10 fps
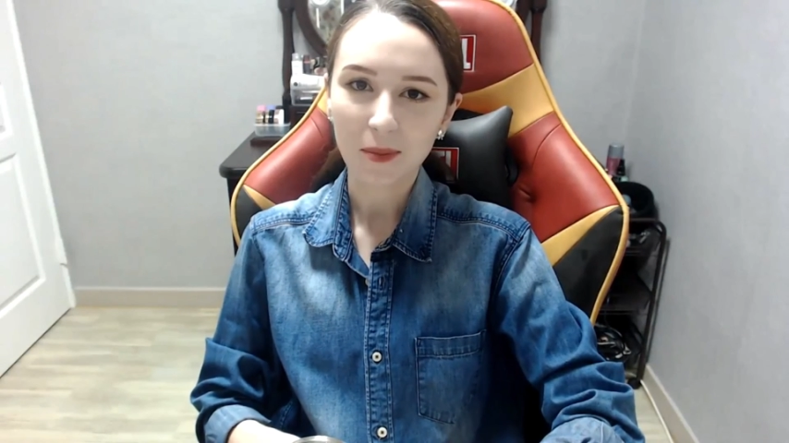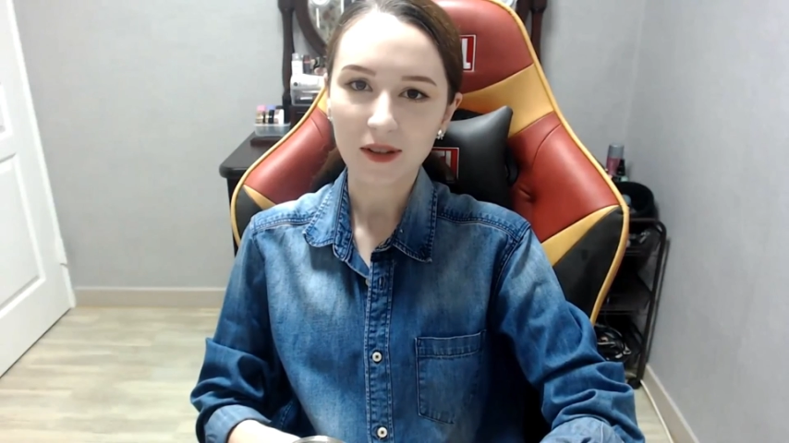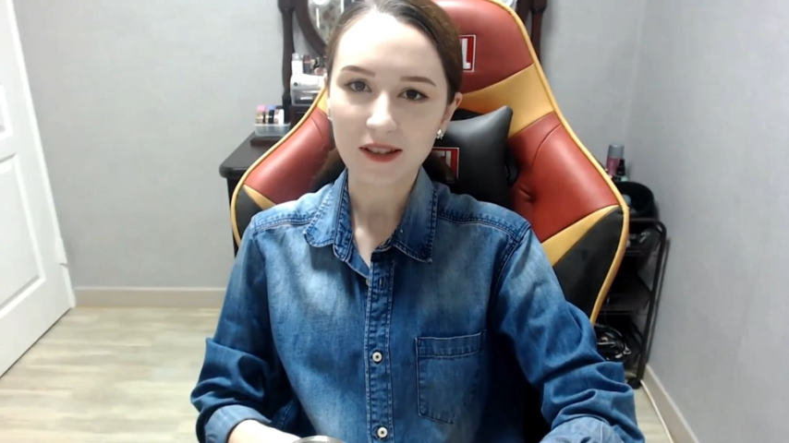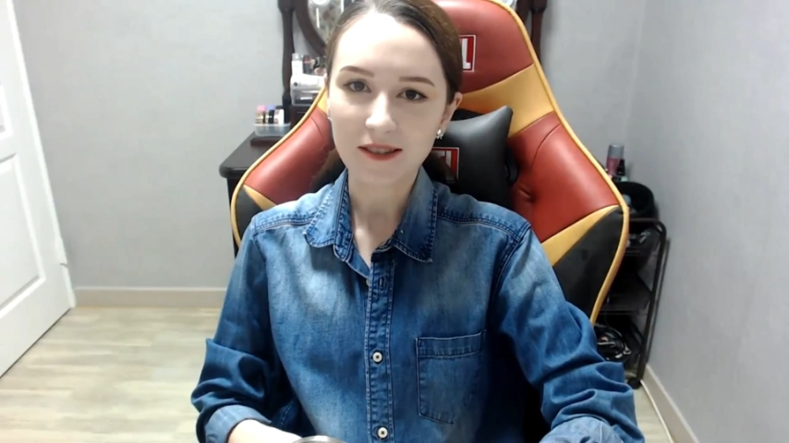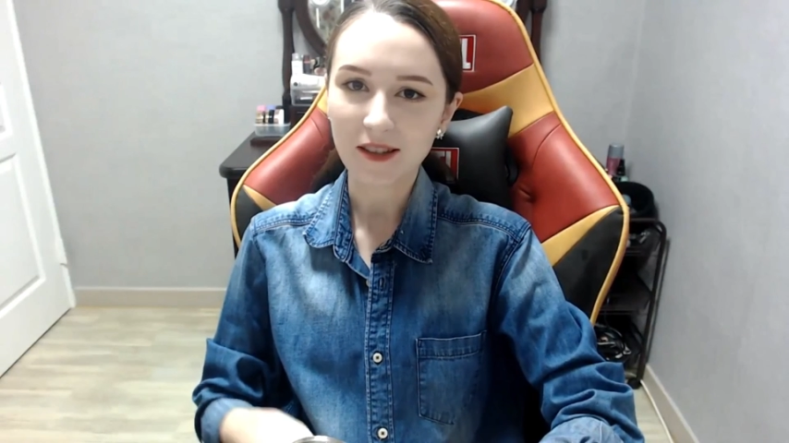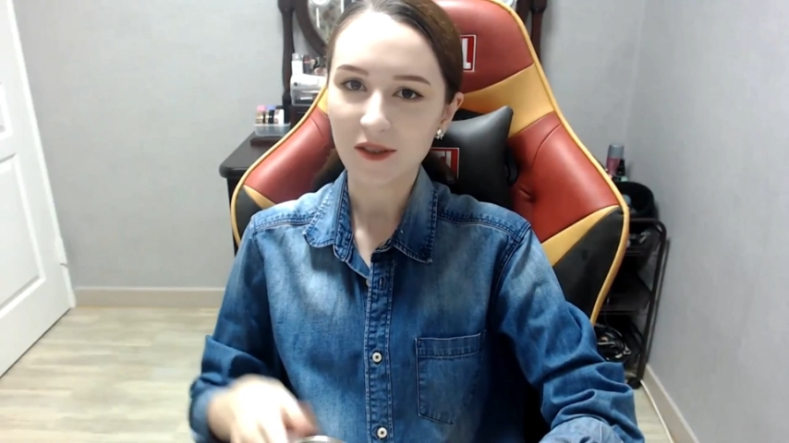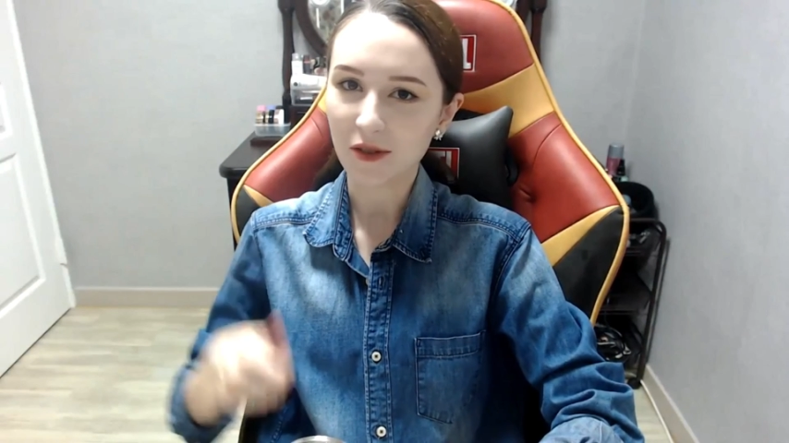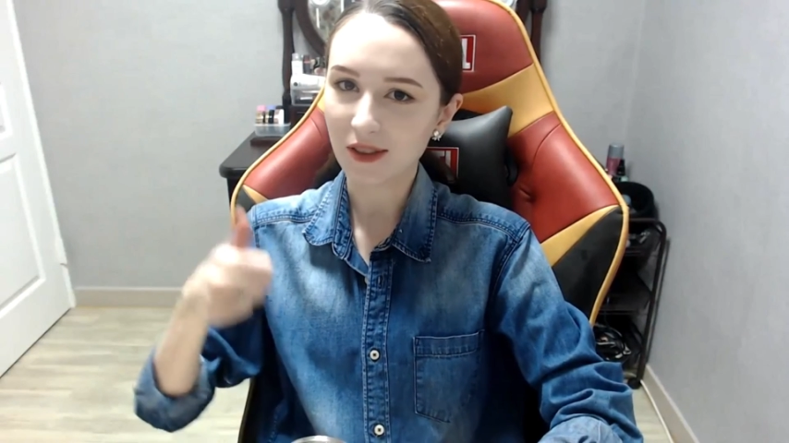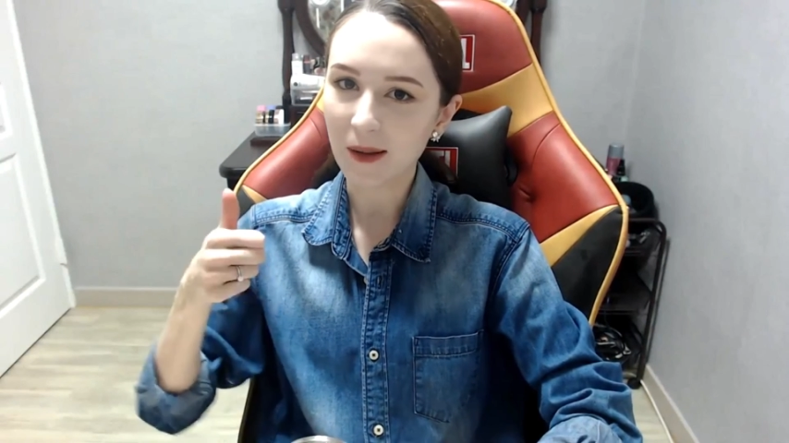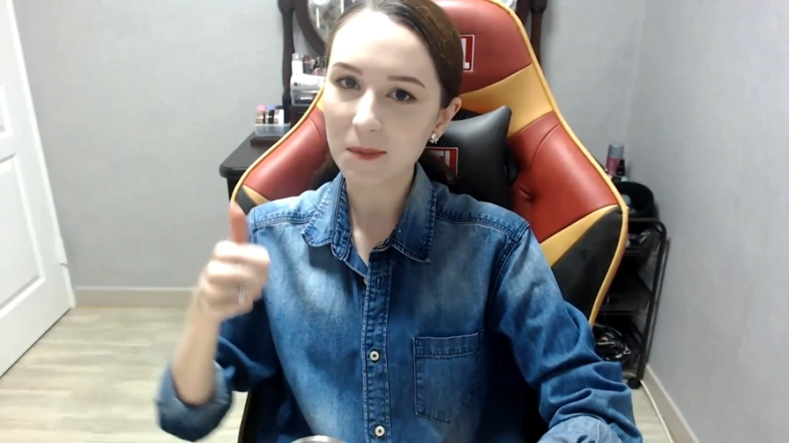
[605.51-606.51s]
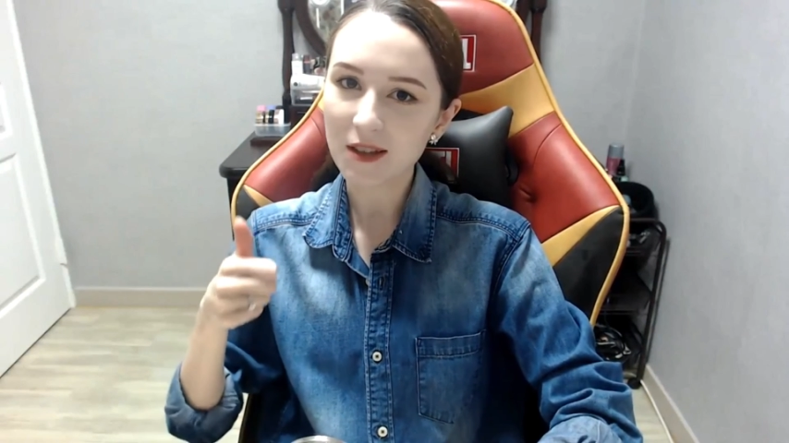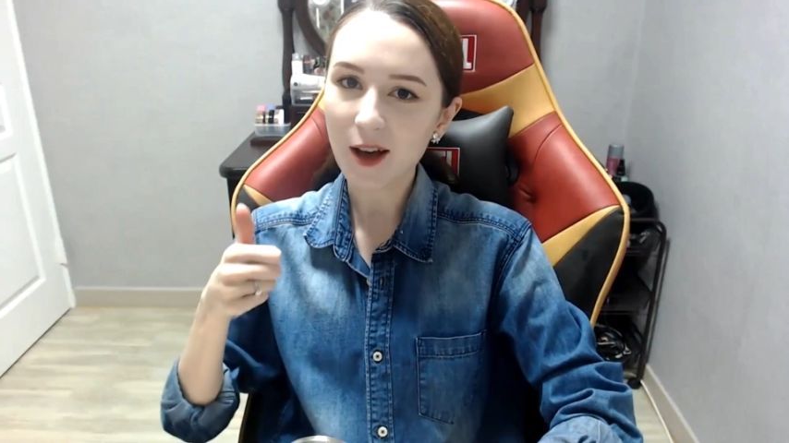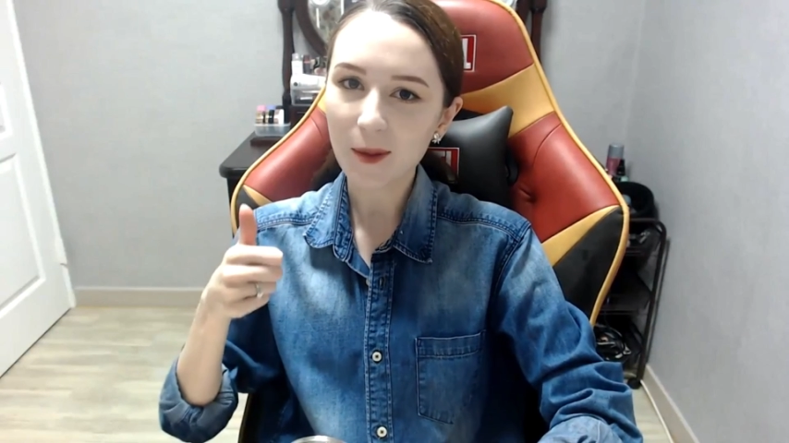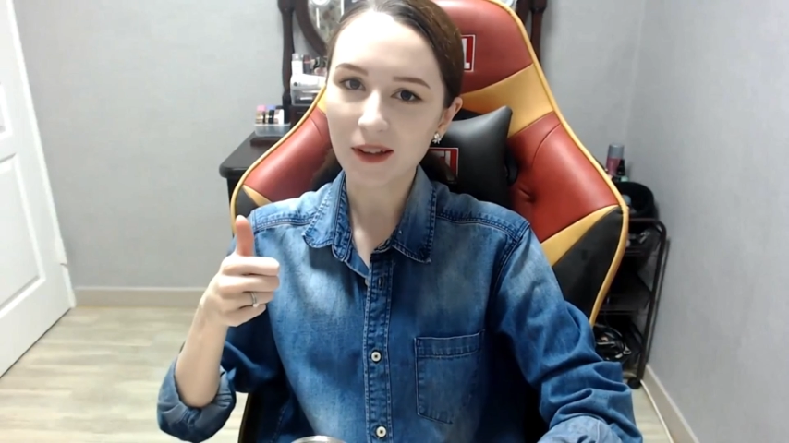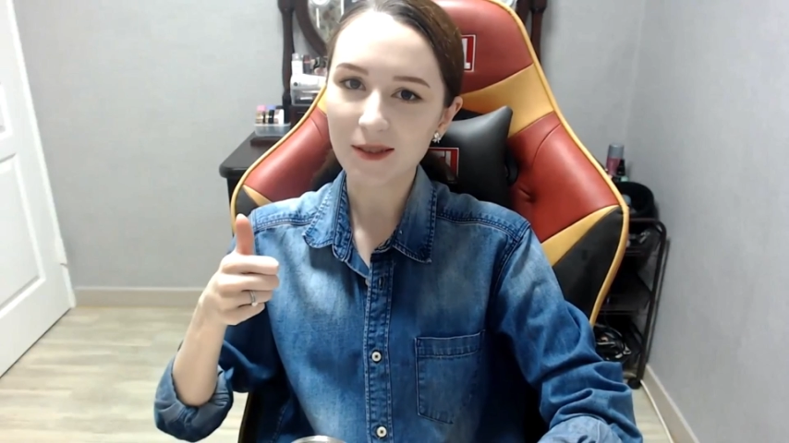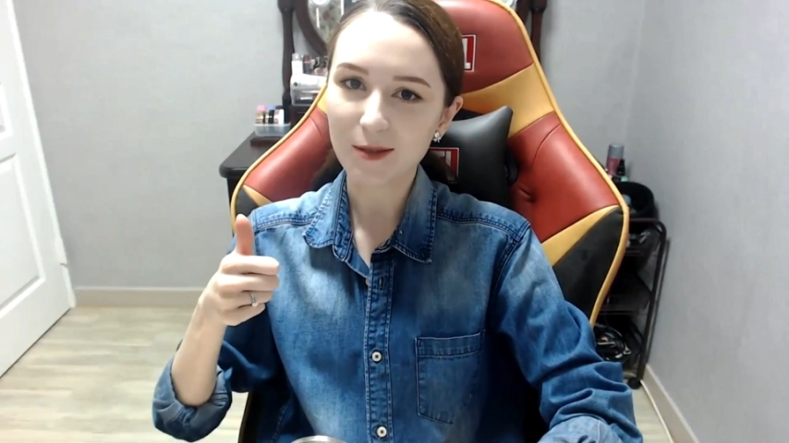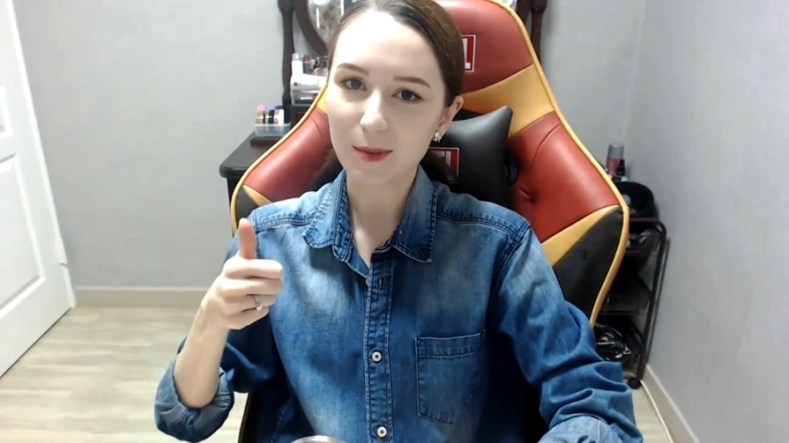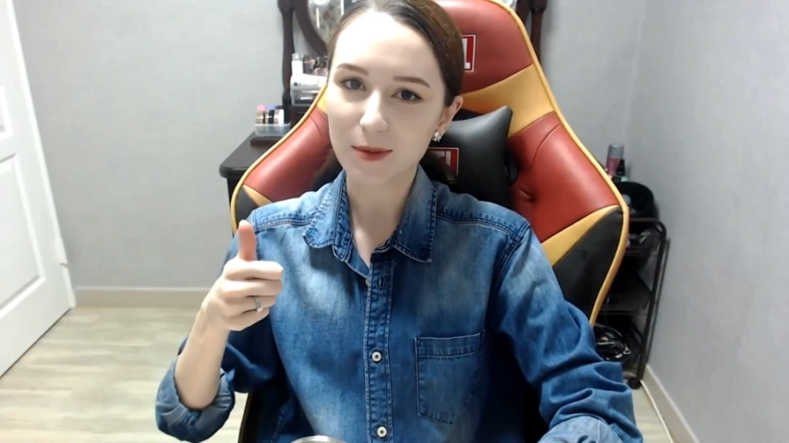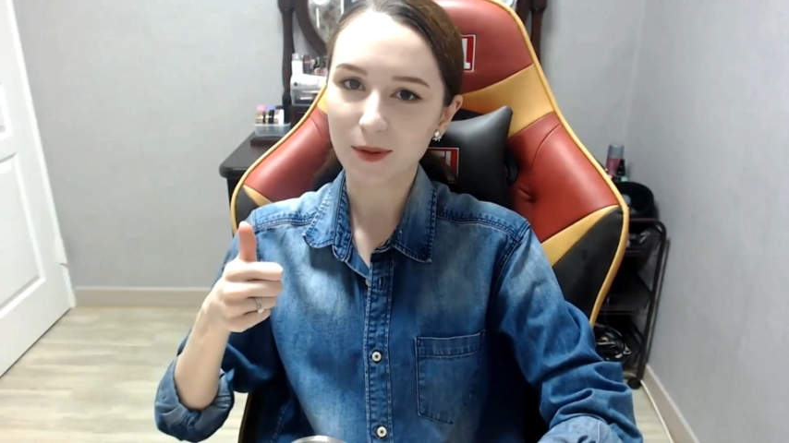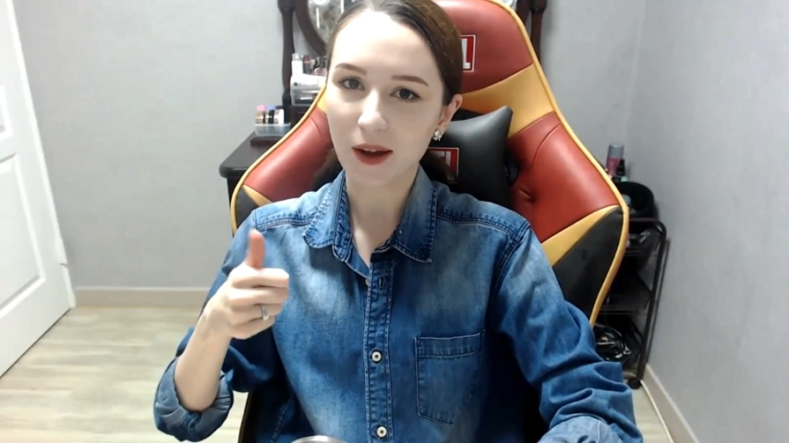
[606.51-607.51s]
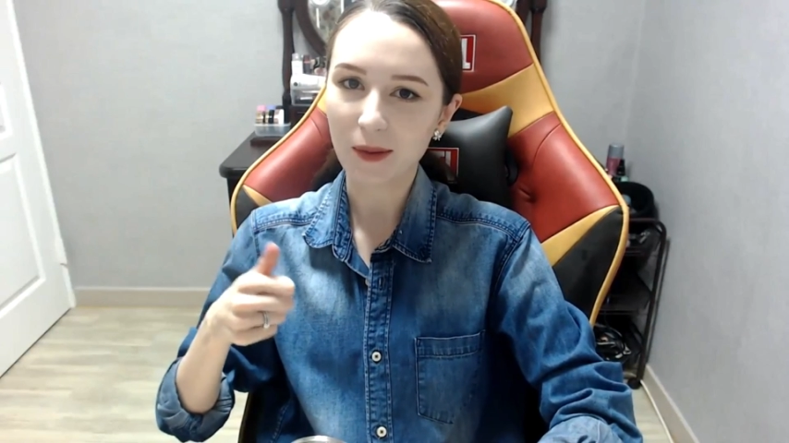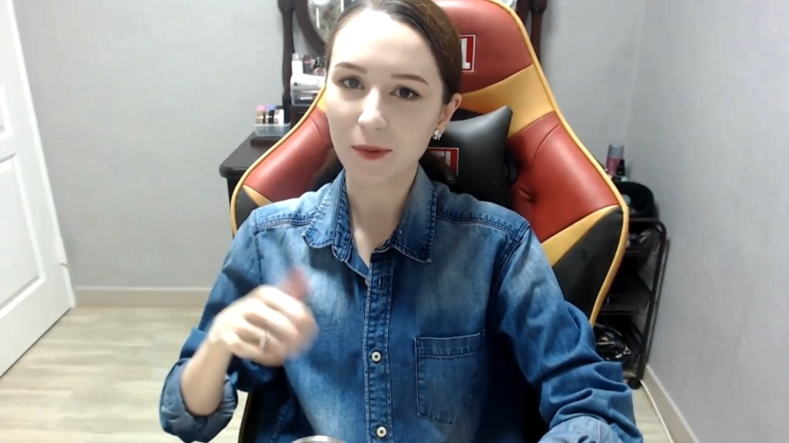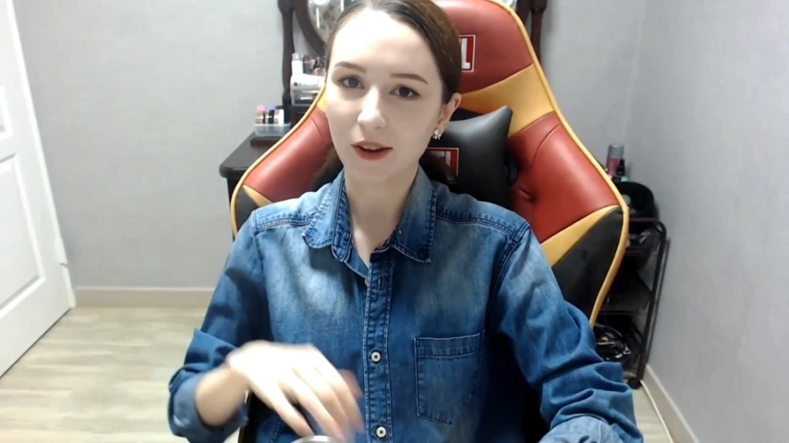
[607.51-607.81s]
Please give a thumbs up and subscribe